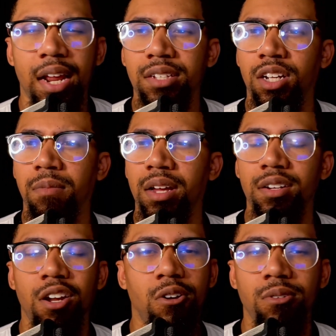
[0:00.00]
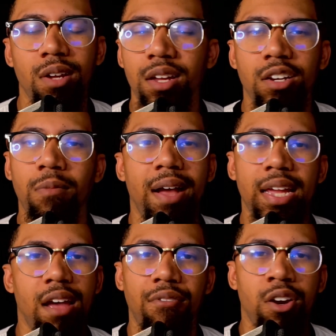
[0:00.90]
They took my, no,
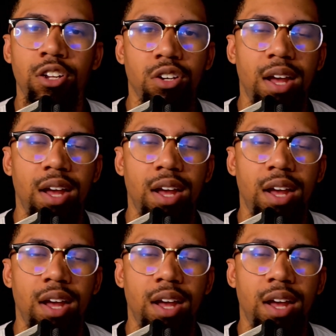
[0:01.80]
nobody ever heard your